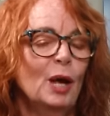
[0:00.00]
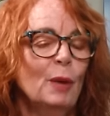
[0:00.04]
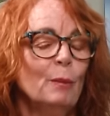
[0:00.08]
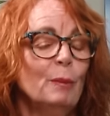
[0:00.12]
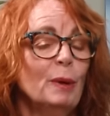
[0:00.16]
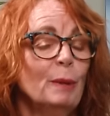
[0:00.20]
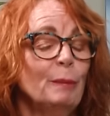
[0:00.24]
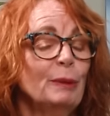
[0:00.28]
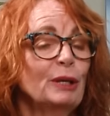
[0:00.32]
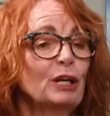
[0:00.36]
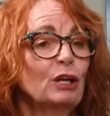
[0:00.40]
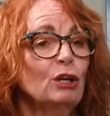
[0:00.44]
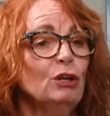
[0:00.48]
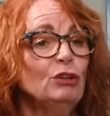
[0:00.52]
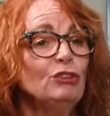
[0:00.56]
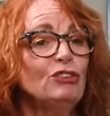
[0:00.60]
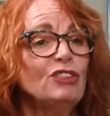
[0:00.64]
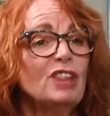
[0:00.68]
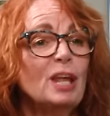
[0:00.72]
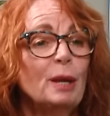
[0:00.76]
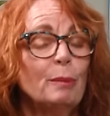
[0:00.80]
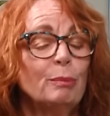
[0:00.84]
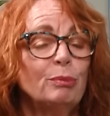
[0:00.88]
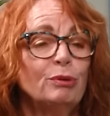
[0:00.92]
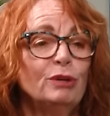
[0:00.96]
But because
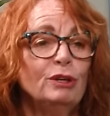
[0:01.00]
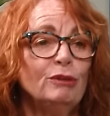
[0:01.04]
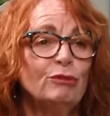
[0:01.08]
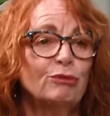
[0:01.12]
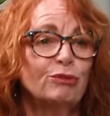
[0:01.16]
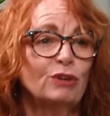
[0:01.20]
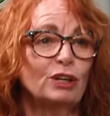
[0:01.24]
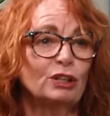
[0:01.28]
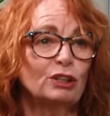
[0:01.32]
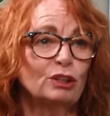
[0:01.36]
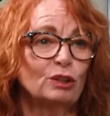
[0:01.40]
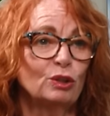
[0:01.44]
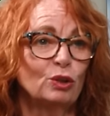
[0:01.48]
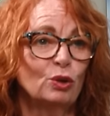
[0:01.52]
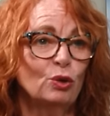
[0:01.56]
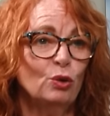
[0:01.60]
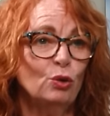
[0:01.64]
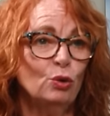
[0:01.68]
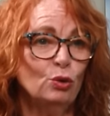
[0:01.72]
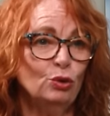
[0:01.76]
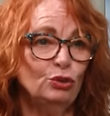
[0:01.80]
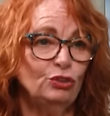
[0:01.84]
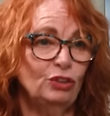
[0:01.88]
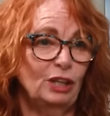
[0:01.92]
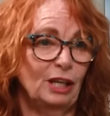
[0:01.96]
their prefrontal
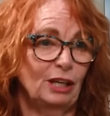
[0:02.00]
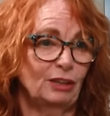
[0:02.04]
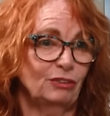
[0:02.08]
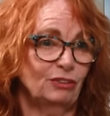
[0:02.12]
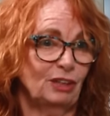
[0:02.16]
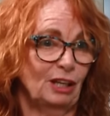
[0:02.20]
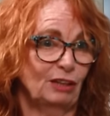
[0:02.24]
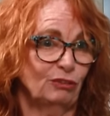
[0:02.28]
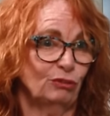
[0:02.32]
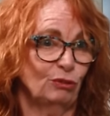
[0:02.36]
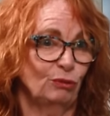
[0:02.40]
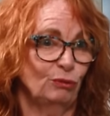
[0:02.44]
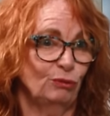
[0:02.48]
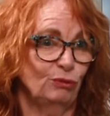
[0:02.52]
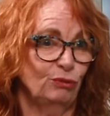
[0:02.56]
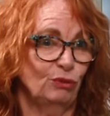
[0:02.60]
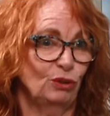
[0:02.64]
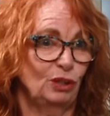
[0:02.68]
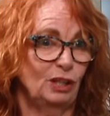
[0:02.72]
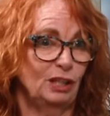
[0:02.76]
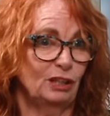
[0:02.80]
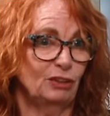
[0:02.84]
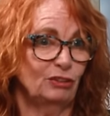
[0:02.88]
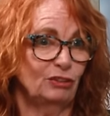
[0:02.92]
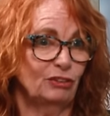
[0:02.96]
cortex hasn't
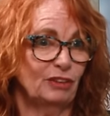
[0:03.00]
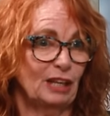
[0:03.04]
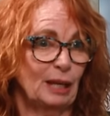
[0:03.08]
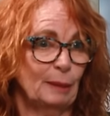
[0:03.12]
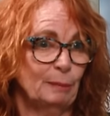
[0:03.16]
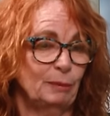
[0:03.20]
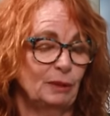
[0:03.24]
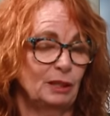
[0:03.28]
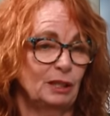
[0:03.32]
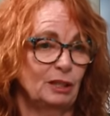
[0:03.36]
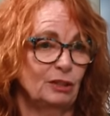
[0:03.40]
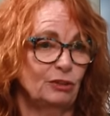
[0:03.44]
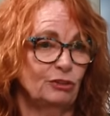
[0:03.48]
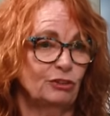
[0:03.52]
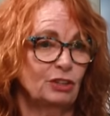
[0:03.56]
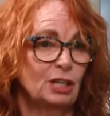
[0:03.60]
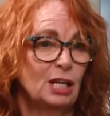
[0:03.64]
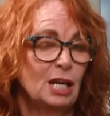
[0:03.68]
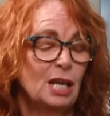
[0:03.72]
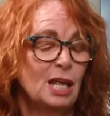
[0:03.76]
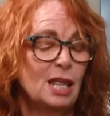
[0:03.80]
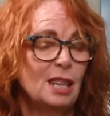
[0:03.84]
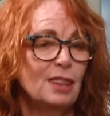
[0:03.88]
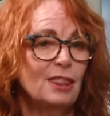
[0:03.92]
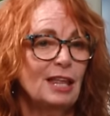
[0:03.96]
fully established,
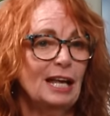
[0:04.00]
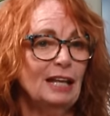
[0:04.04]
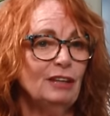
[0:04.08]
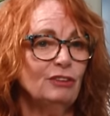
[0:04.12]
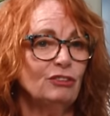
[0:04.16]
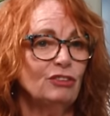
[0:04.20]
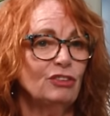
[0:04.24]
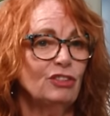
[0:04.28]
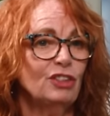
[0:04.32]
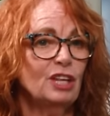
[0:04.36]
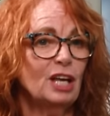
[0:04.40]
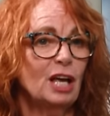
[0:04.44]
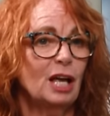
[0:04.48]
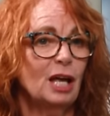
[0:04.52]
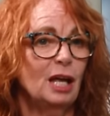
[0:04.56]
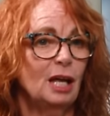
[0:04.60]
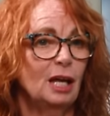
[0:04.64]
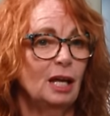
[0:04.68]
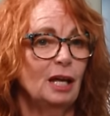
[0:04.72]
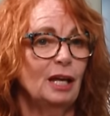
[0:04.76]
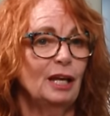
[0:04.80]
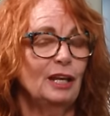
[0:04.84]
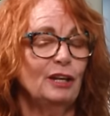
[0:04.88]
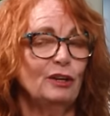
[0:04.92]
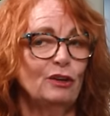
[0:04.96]
that's the
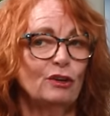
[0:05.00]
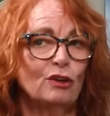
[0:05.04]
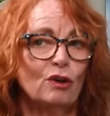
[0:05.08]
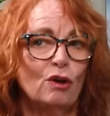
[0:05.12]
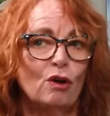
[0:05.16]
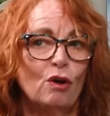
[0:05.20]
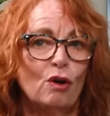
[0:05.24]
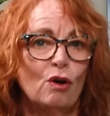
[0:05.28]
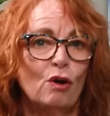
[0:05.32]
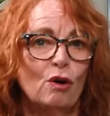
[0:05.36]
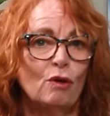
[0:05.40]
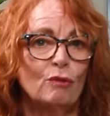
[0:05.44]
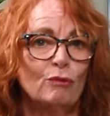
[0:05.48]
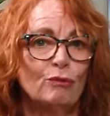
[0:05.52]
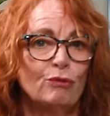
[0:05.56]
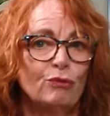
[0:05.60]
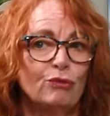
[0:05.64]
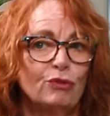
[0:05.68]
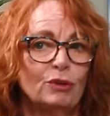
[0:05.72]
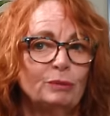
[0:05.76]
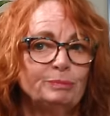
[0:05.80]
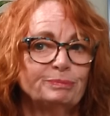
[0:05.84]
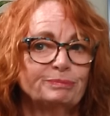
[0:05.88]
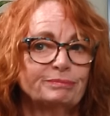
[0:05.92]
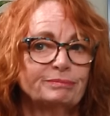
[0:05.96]
kind
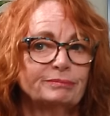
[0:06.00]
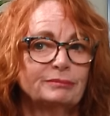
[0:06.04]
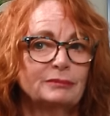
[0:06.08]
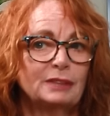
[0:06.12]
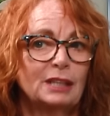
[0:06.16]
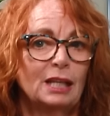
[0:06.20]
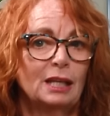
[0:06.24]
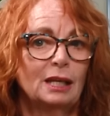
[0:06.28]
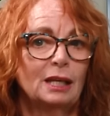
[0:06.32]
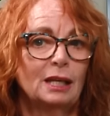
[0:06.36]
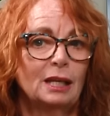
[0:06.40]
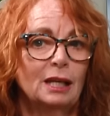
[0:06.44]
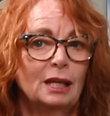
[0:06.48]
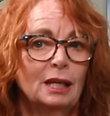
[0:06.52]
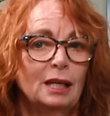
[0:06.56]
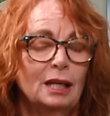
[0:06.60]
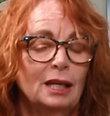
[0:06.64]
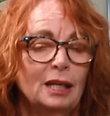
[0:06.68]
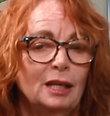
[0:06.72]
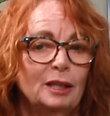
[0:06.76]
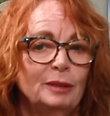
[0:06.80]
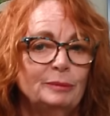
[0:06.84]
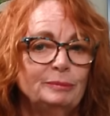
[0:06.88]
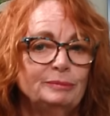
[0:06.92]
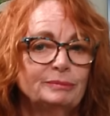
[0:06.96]
of
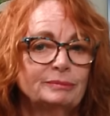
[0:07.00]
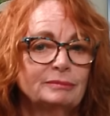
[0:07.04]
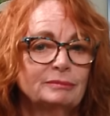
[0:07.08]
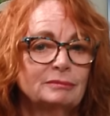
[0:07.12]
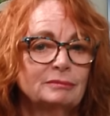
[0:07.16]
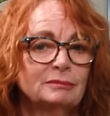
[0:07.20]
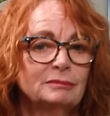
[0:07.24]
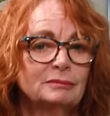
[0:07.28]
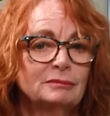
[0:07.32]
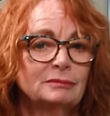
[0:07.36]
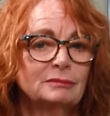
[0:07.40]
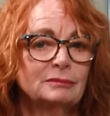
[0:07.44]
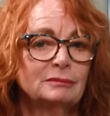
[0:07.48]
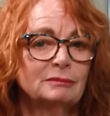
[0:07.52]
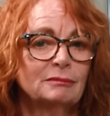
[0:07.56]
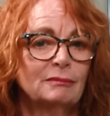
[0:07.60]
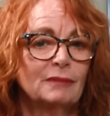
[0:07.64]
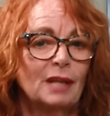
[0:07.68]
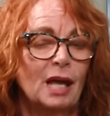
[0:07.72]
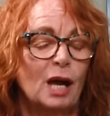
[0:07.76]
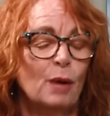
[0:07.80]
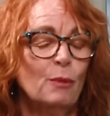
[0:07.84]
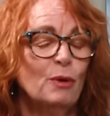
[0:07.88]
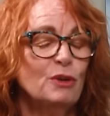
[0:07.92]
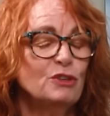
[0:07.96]

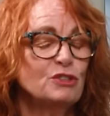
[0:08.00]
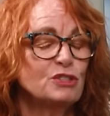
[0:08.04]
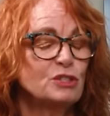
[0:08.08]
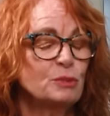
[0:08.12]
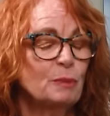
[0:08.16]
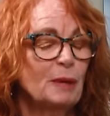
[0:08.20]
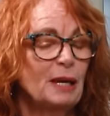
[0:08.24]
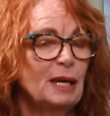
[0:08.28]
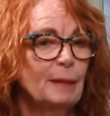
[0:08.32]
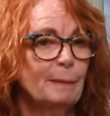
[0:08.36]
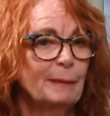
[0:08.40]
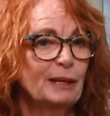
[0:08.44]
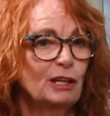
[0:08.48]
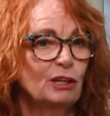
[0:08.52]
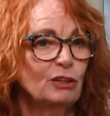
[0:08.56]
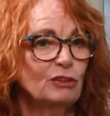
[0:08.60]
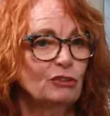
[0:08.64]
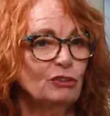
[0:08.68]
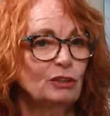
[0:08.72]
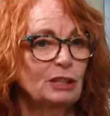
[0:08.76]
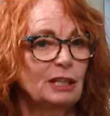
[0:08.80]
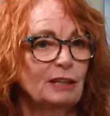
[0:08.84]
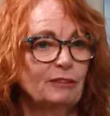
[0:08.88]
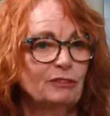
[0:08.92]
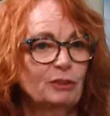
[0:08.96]
I won't swear
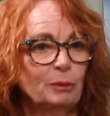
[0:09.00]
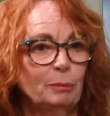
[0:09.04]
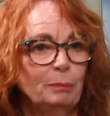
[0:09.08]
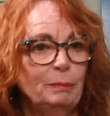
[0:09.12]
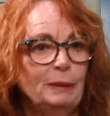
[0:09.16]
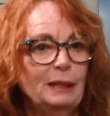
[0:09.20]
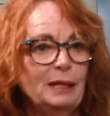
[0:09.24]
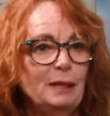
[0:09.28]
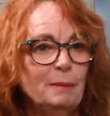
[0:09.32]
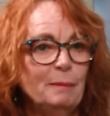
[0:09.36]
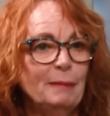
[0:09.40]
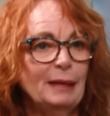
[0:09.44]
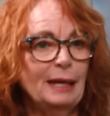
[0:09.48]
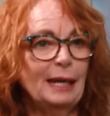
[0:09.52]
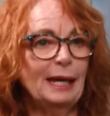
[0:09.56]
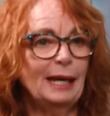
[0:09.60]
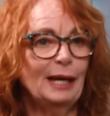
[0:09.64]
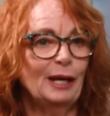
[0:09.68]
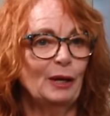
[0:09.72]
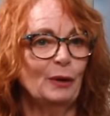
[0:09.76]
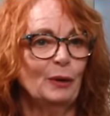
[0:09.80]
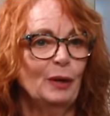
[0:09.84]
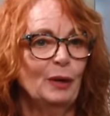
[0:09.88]
because you'll have to bleep me out.